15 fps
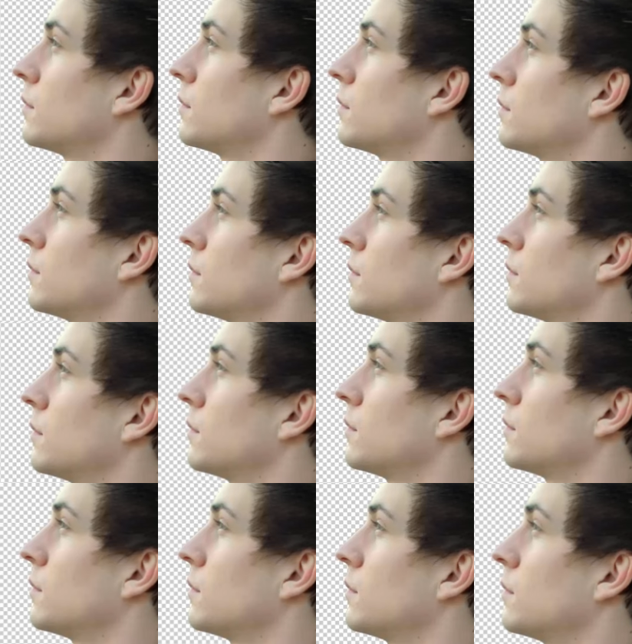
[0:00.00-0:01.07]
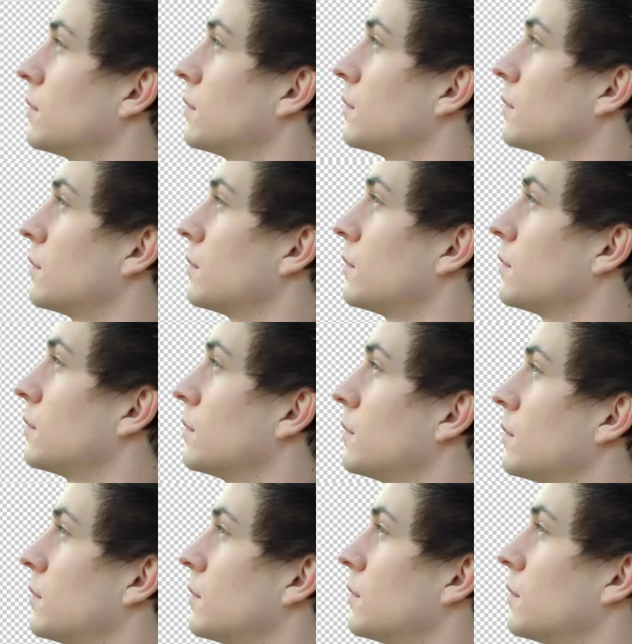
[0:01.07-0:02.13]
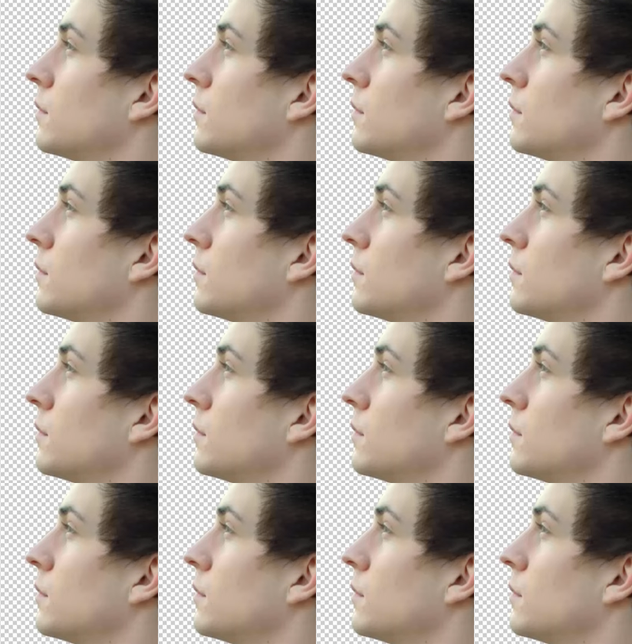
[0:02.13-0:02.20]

(no one is talking)